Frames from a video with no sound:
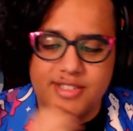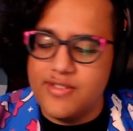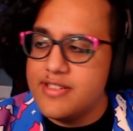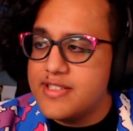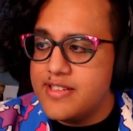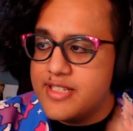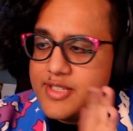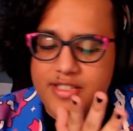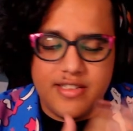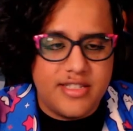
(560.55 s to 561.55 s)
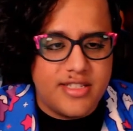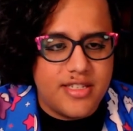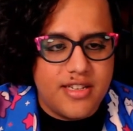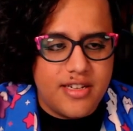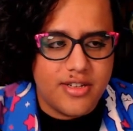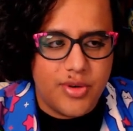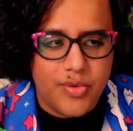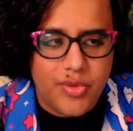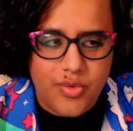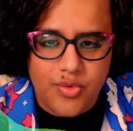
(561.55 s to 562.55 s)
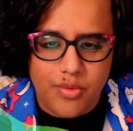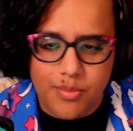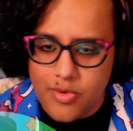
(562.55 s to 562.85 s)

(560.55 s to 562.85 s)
so let's go through